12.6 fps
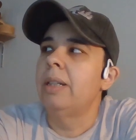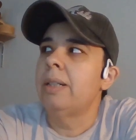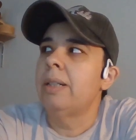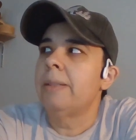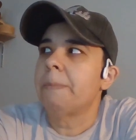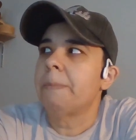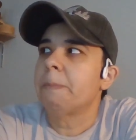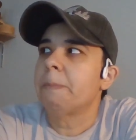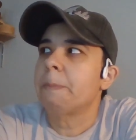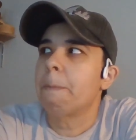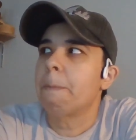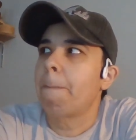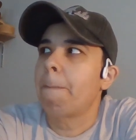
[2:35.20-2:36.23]

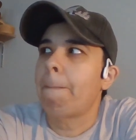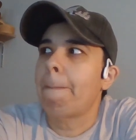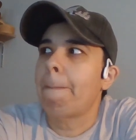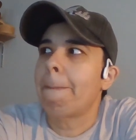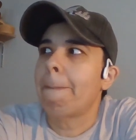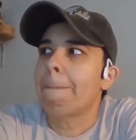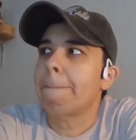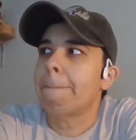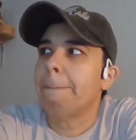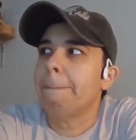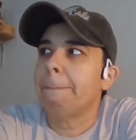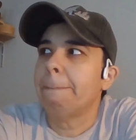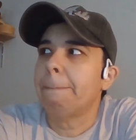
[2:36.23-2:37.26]

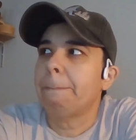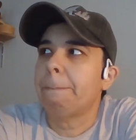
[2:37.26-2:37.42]
Nothing is said.